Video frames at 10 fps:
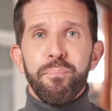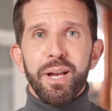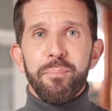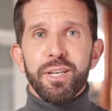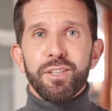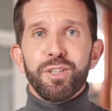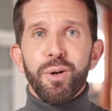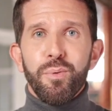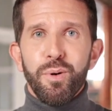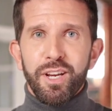That means
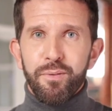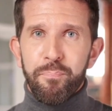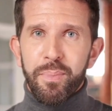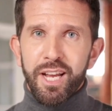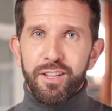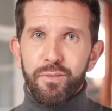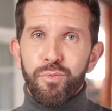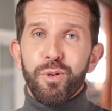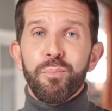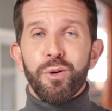silver has massive
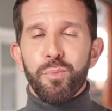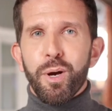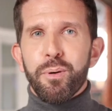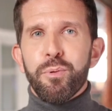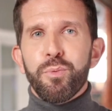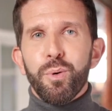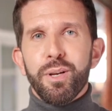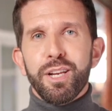room to run before it